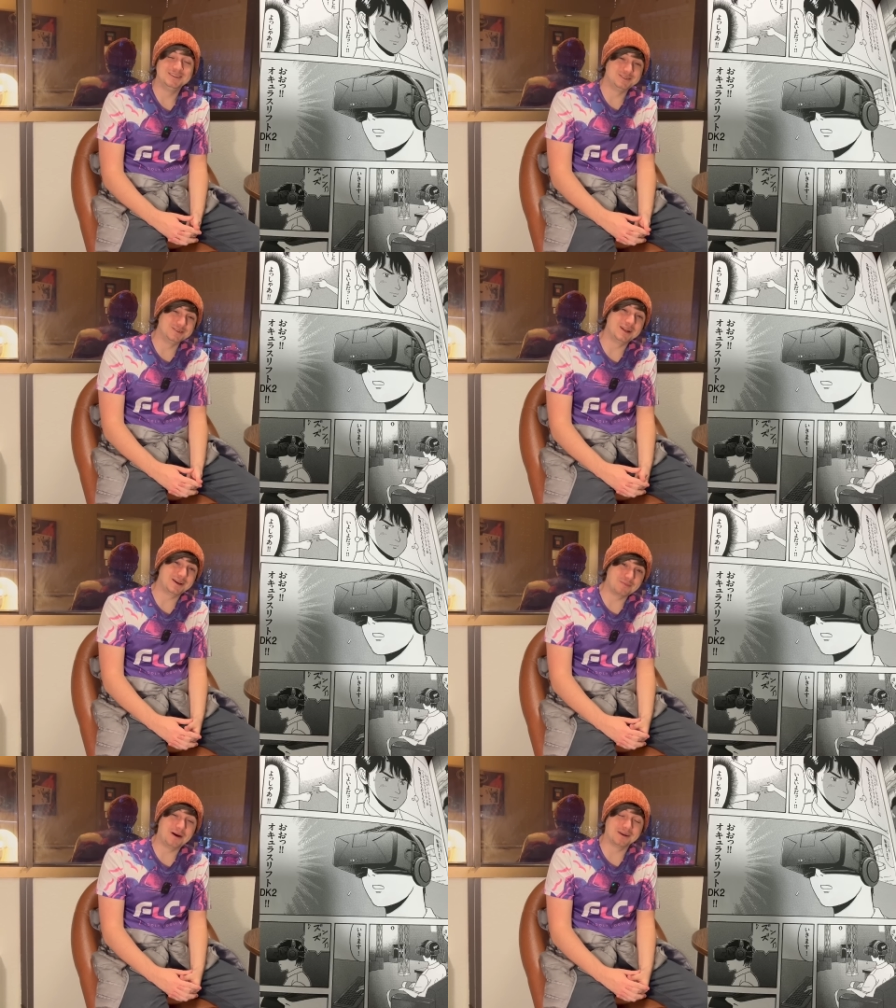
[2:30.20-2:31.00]
do
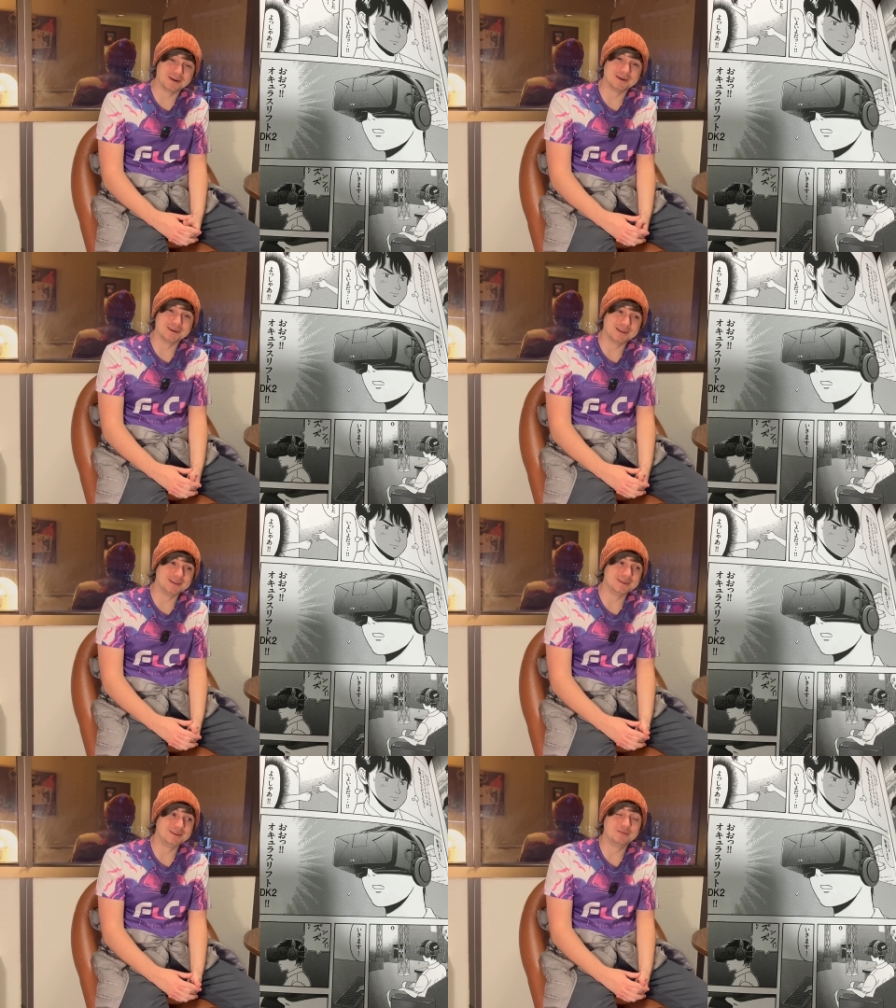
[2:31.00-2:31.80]
like manga,
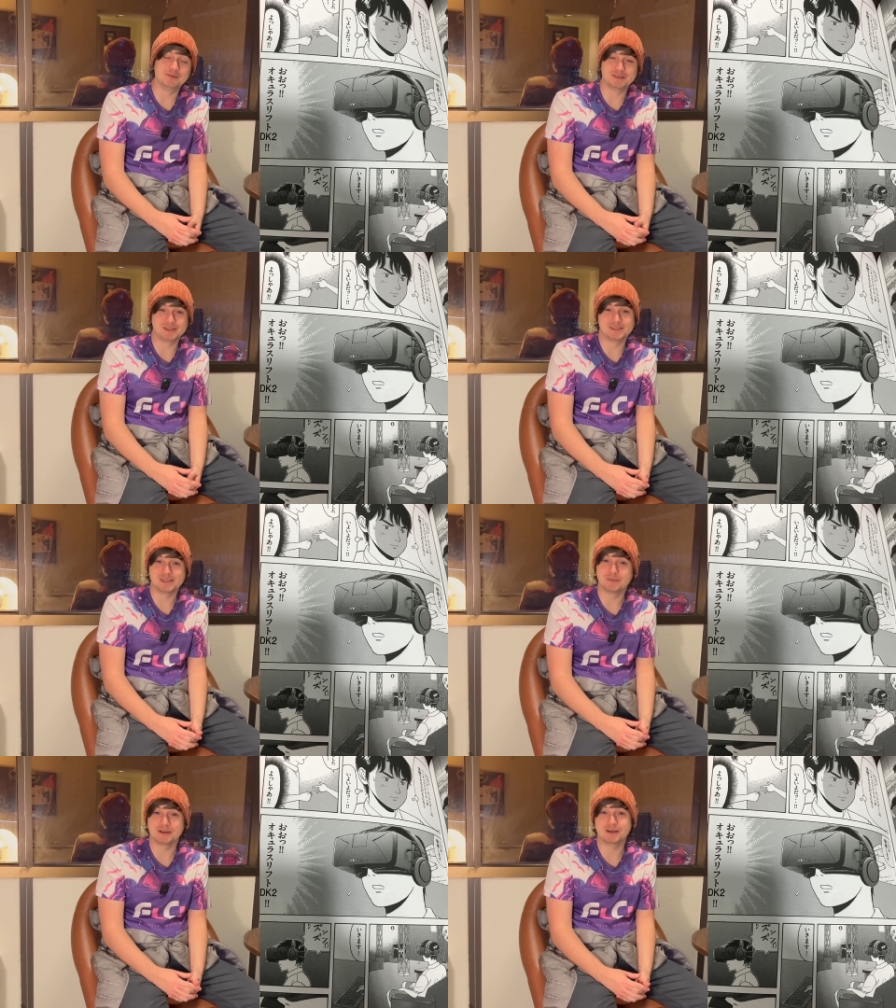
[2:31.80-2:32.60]
and it does
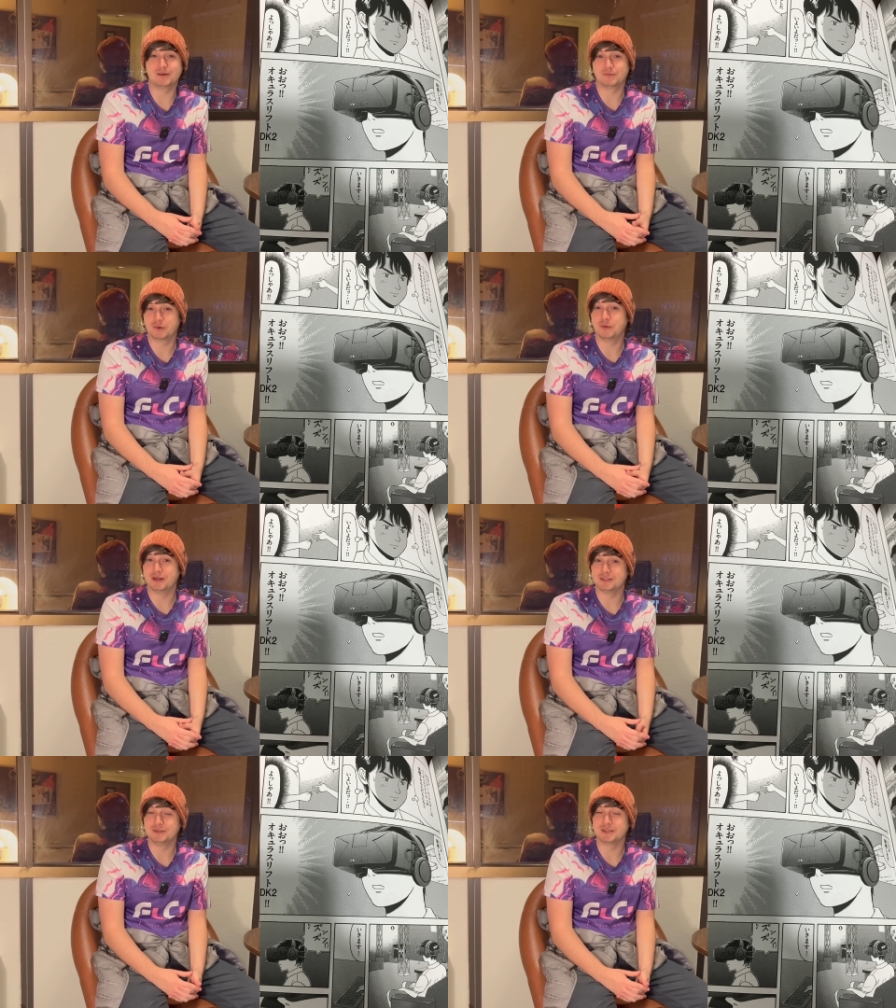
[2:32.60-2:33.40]
seem like a comfortable
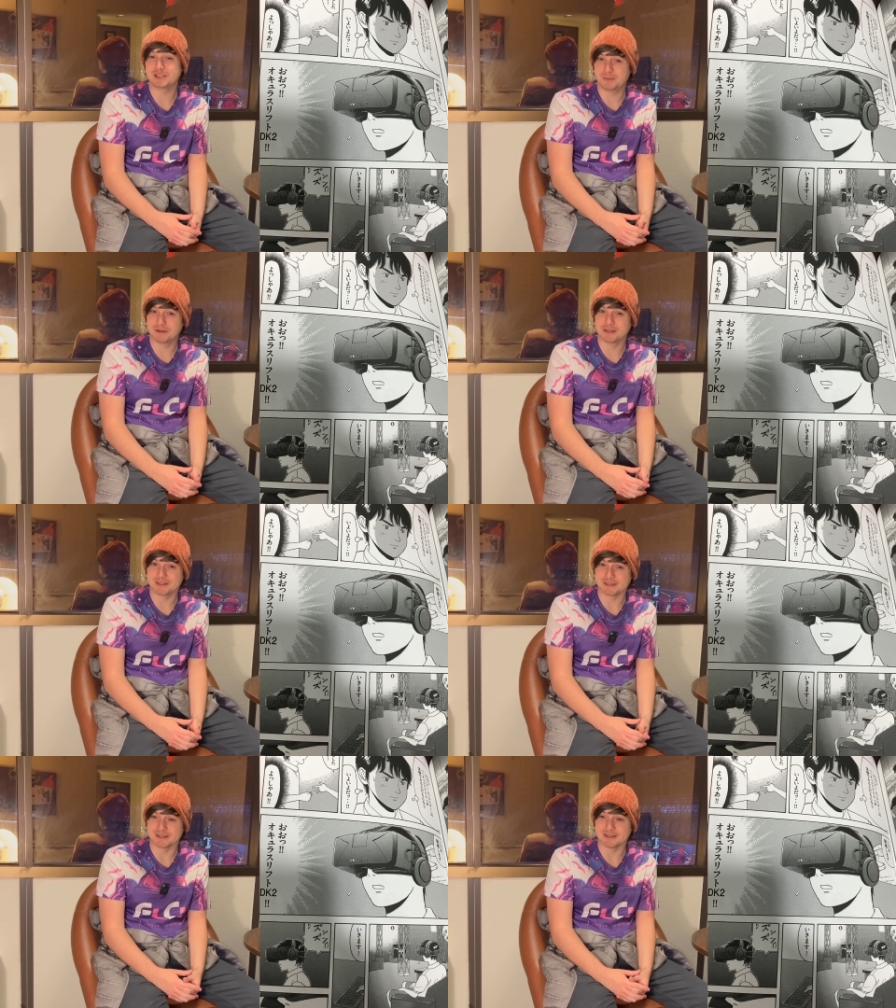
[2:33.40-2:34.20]
way to
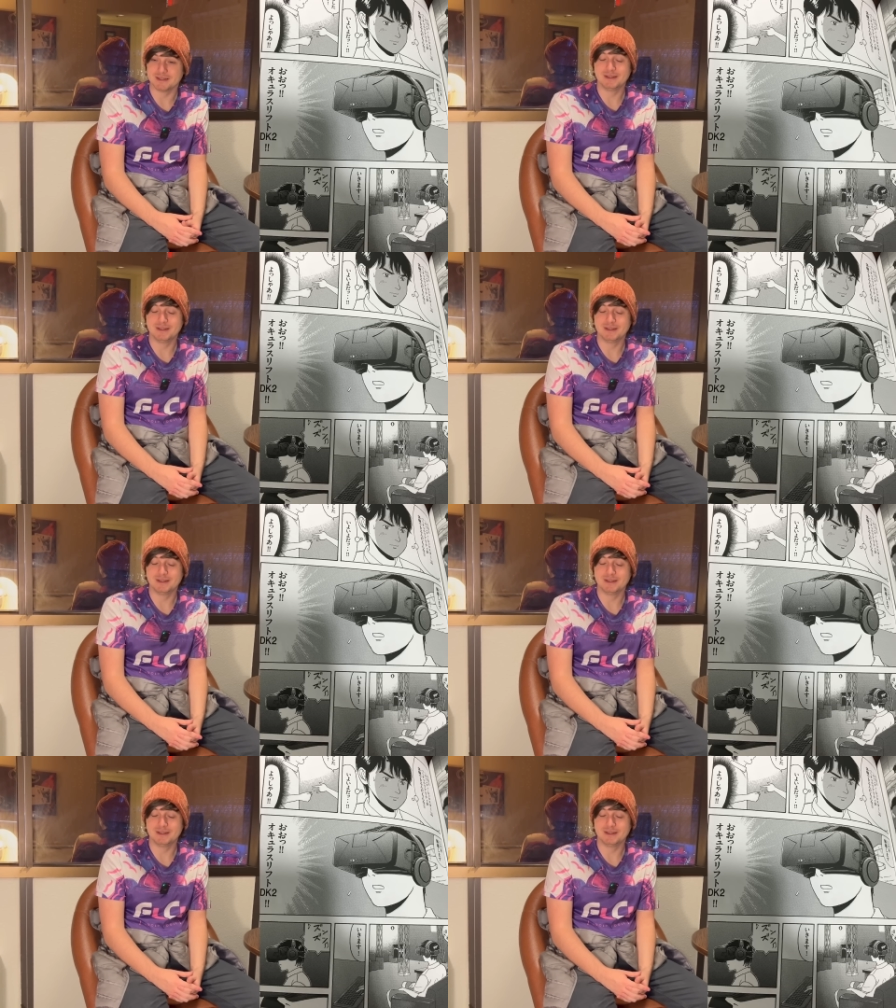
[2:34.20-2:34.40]
experience it.